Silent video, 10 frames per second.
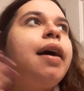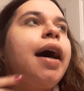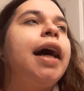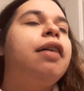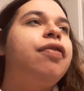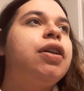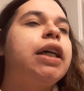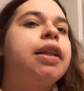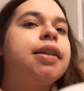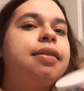I feel
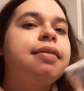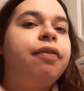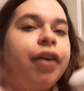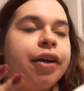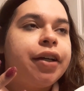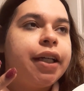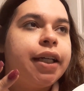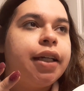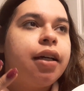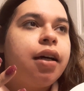like this is a
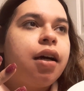very